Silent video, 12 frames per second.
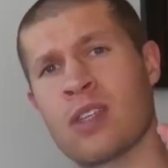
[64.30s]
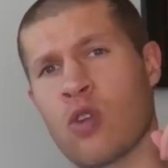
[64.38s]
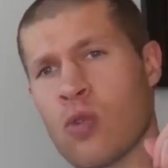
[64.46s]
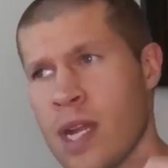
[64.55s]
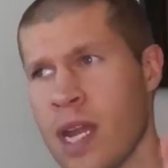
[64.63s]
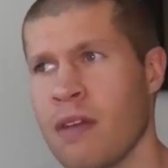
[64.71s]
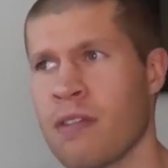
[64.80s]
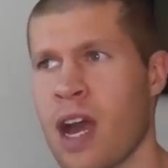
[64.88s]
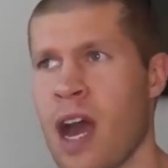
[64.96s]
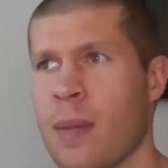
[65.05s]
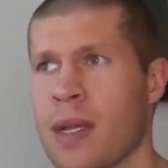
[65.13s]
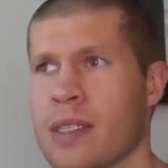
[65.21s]
is Creative
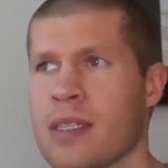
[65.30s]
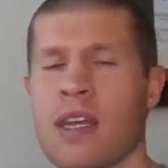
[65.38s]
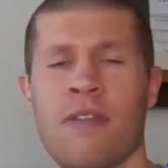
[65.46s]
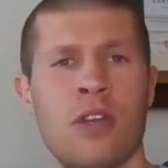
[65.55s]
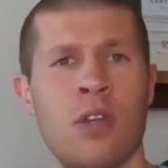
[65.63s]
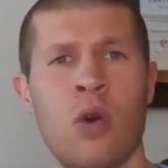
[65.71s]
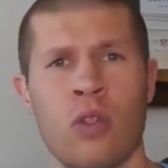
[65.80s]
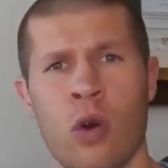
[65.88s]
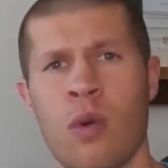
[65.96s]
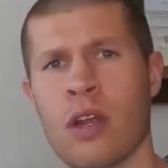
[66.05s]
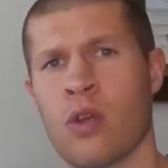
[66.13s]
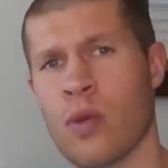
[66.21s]
Commons. If you don't
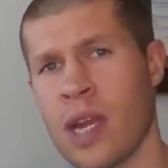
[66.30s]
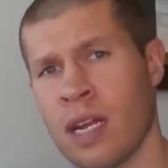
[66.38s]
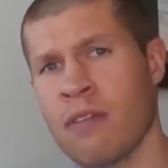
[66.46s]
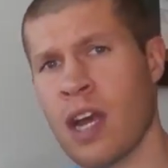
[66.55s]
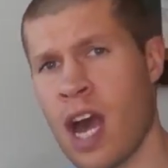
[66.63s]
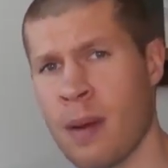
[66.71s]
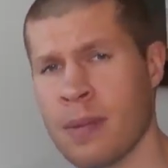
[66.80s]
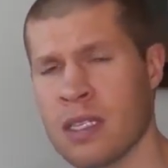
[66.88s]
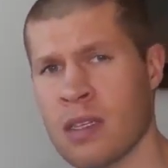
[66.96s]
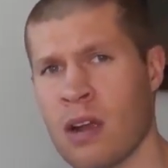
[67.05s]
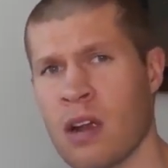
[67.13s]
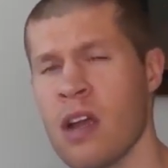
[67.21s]
know what Creative
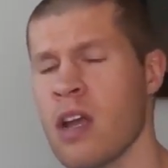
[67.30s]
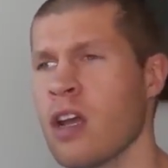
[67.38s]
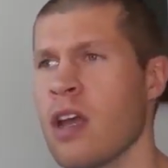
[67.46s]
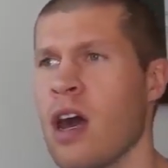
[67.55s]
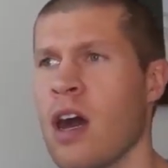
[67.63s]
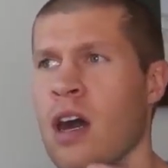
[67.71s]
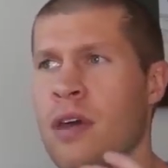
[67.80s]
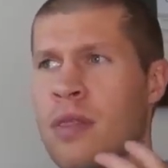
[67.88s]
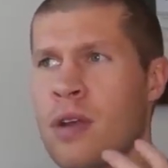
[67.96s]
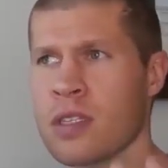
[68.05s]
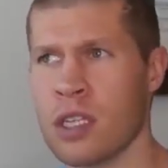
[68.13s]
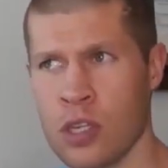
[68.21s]
Commons are,
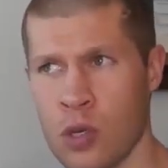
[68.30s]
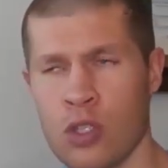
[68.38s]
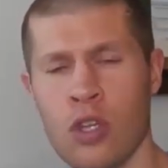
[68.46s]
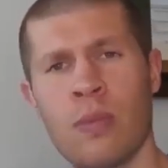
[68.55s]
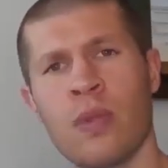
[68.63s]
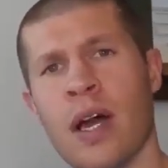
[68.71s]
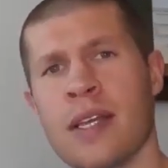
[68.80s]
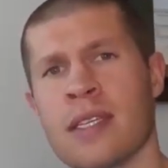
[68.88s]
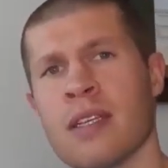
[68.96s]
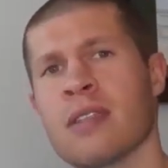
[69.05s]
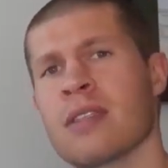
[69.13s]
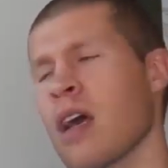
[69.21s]
there's a YouTube
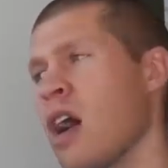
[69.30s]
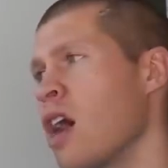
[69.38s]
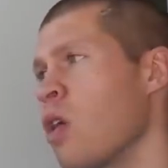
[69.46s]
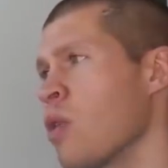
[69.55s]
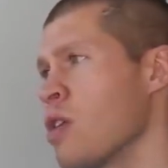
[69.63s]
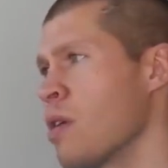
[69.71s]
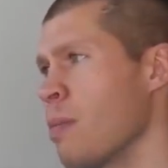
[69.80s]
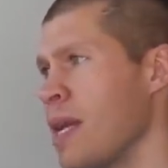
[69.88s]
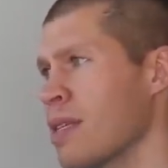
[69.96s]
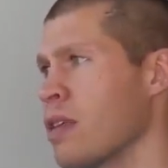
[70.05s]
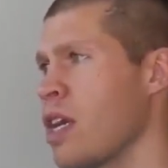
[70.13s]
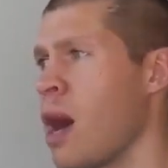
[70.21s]
license where you can
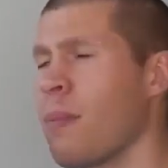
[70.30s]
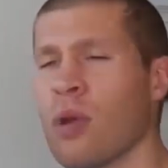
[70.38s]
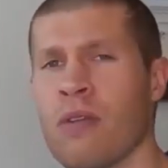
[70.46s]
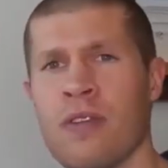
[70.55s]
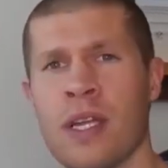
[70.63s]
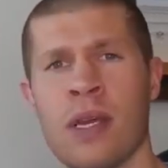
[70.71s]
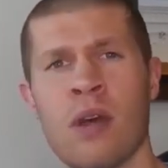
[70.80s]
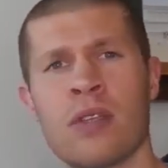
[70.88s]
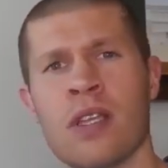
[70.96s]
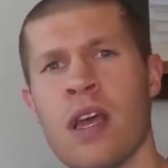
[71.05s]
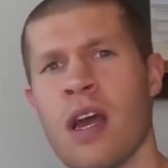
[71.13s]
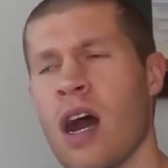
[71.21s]
basically upload
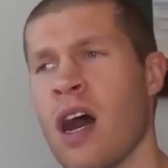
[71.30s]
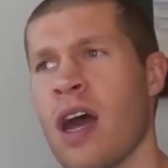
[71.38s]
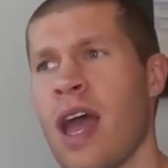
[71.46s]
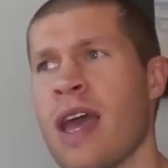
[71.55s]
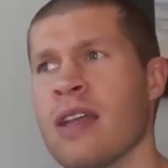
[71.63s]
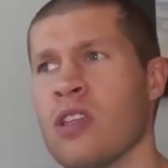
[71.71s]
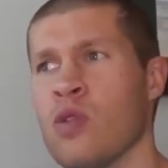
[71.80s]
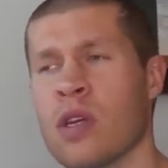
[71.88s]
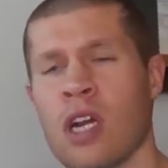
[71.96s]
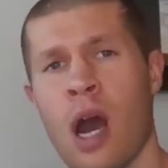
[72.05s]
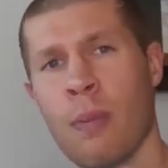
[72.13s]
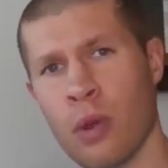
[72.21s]
videos and you
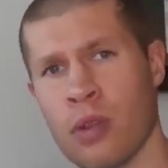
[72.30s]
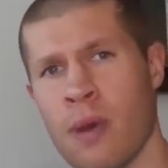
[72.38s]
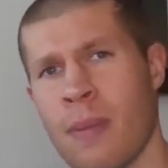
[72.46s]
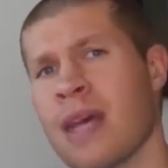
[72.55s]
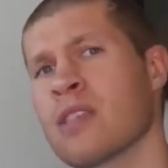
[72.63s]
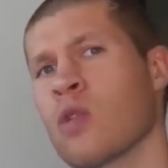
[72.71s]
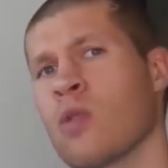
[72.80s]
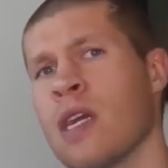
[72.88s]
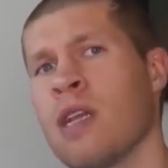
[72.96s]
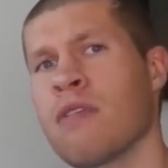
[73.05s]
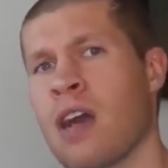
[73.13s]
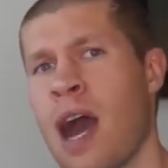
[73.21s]
can upload them as
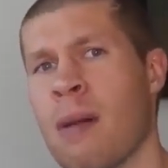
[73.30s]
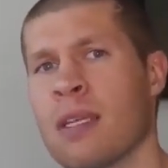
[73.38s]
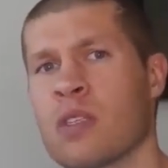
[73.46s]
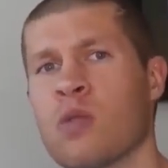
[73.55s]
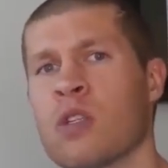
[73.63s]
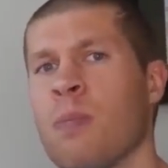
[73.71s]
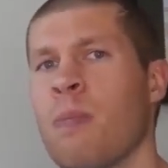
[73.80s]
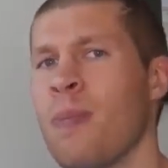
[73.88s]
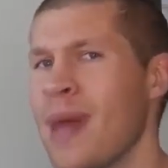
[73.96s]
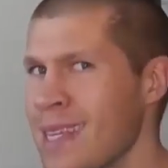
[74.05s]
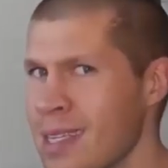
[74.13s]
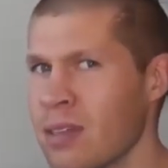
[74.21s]
Creative Commons, which
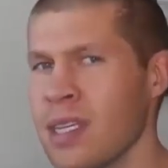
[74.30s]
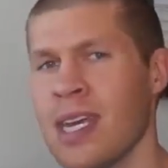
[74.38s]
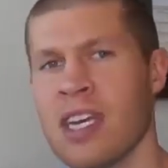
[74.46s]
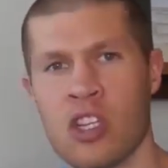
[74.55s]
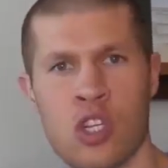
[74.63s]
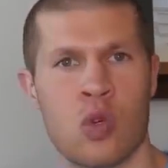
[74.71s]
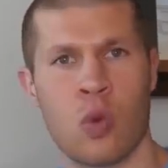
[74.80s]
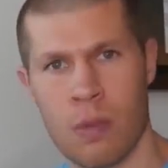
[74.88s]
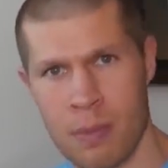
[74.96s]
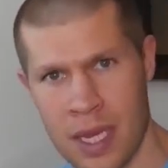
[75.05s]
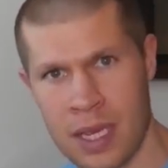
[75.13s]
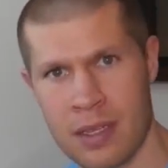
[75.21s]
basically in
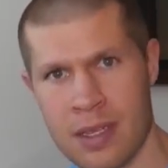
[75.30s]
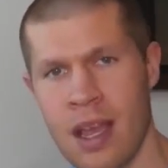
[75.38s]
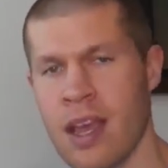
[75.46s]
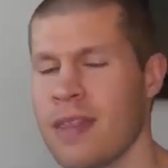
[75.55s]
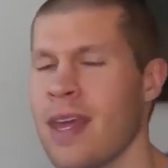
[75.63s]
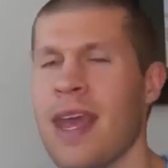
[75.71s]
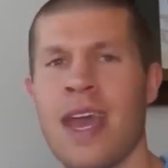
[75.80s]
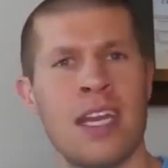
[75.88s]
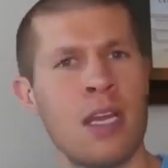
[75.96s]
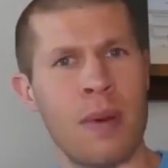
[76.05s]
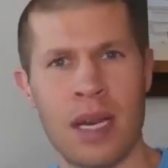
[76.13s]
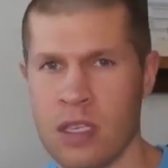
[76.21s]
short means that
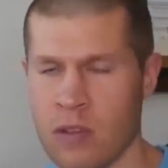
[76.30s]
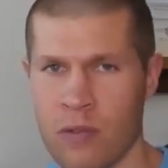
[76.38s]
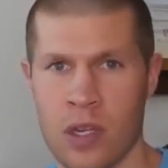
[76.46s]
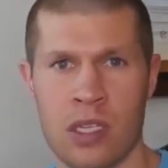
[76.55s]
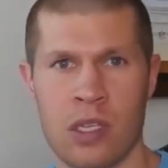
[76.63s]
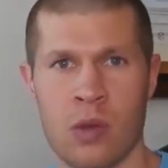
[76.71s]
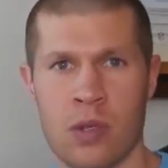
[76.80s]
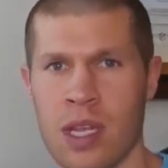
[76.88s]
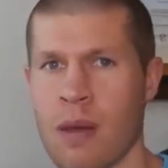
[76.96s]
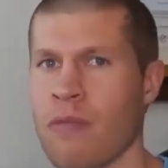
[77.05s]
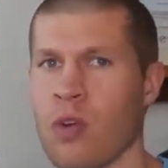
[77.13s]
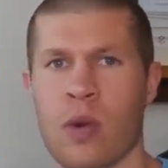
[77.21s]
anybody's free to use
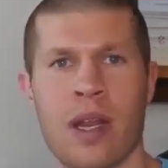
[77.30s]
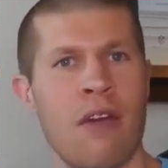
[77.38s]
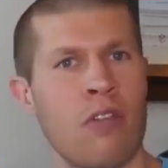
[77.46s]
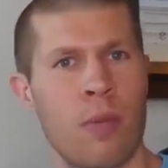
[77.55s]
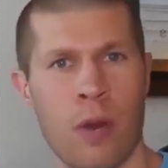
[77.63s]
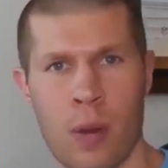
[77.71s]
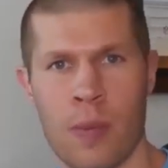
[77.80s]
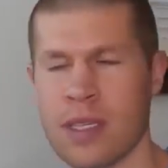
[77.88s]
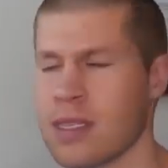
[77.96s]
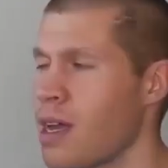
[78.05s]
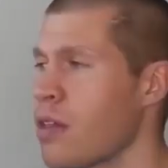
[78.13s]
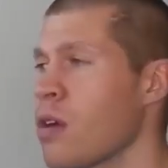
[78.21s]
them for whatever
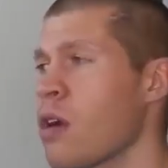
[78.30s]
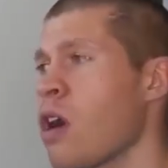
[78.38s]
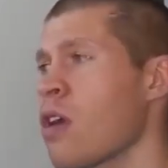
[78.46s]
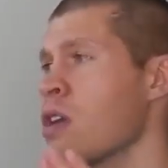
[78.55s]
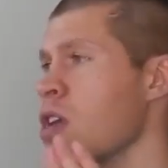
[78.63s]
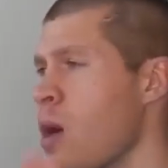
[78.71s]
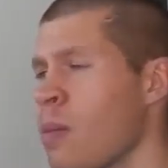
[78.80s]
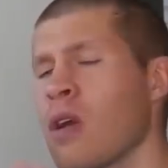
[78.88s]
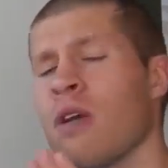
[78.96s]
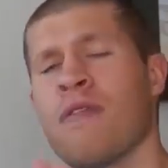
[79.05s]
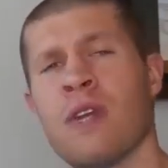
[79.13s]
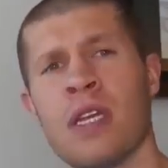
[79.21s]
purpose. Now there are a
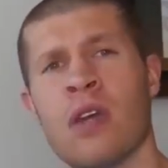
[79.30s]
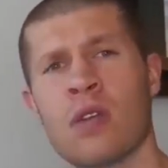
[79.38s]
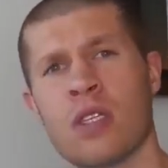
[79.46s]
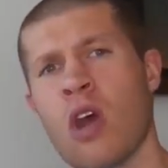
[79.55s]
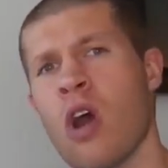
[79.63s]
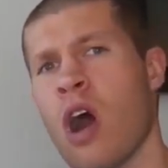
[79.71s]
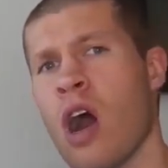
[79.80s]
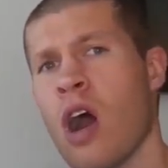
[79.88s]
number of videos